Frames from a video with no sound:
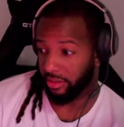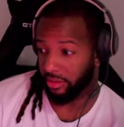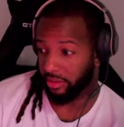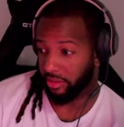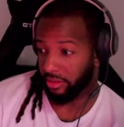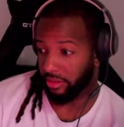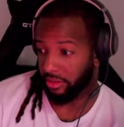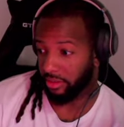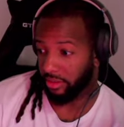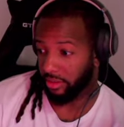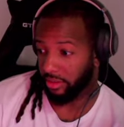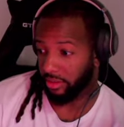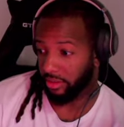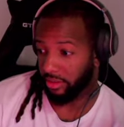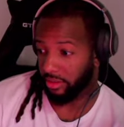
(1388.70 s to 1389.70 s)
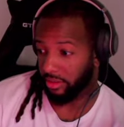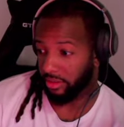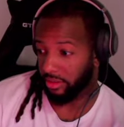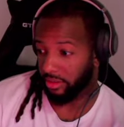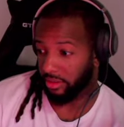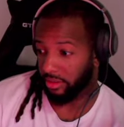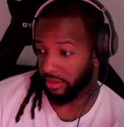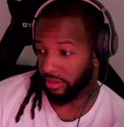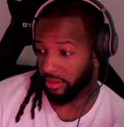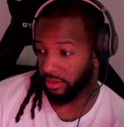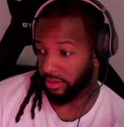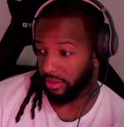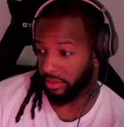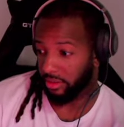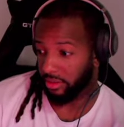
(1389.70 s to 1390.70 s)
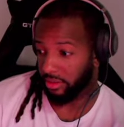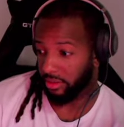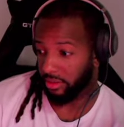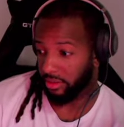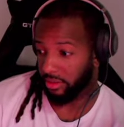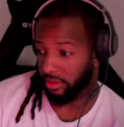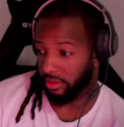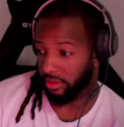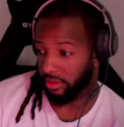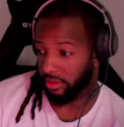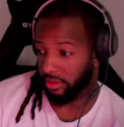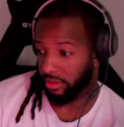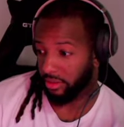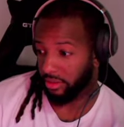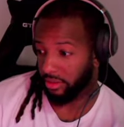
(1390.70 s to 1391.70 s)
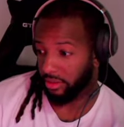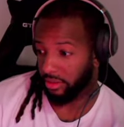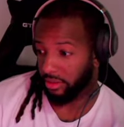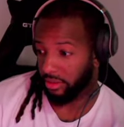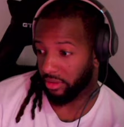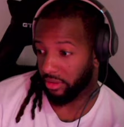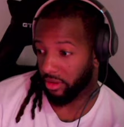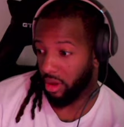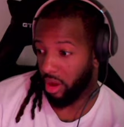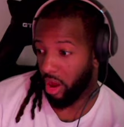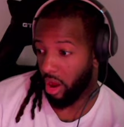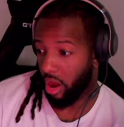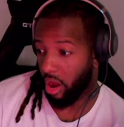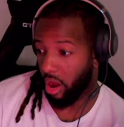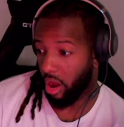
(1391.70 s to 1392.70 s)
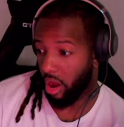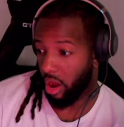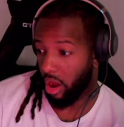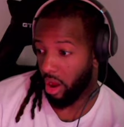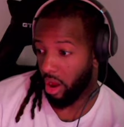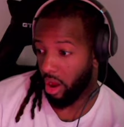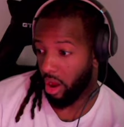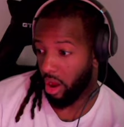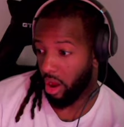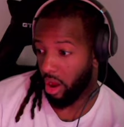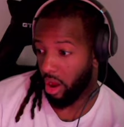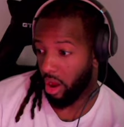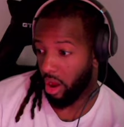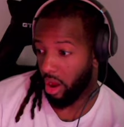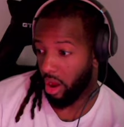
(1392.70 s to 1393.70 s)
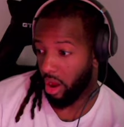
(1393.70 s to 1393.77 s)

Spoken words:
Nobody speaks.